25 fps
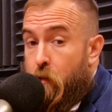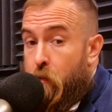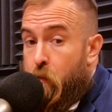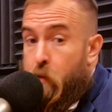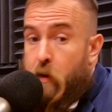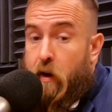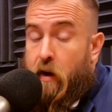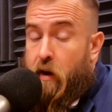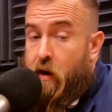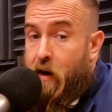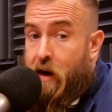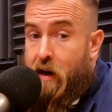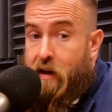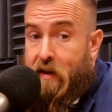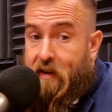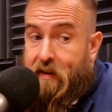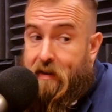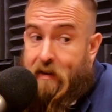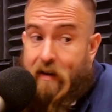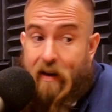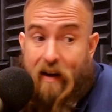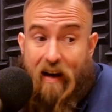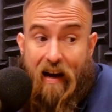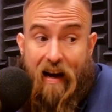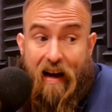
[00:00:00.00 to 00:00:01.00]
But
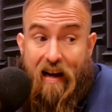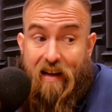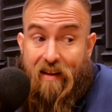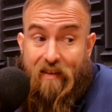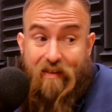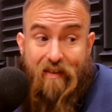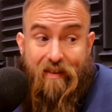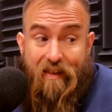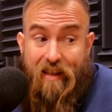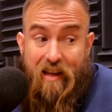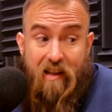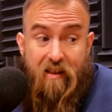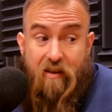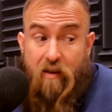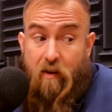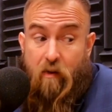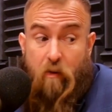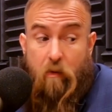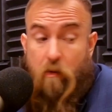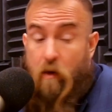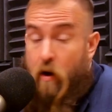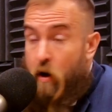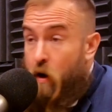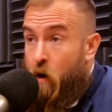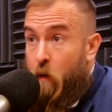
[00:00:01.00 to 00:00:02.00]
I think
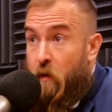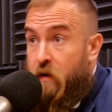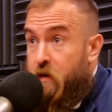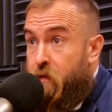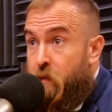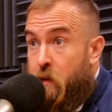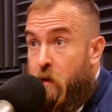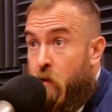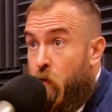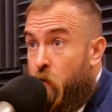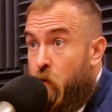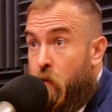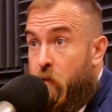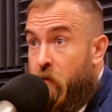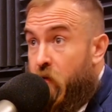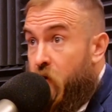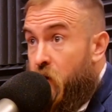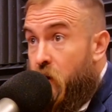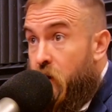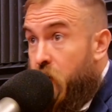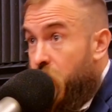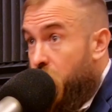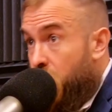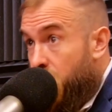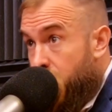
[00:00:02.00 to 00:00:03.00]
there will always be room
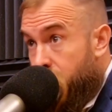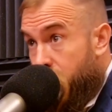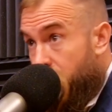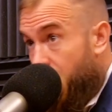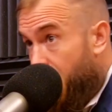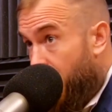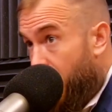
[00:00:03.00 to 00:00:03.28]
for others.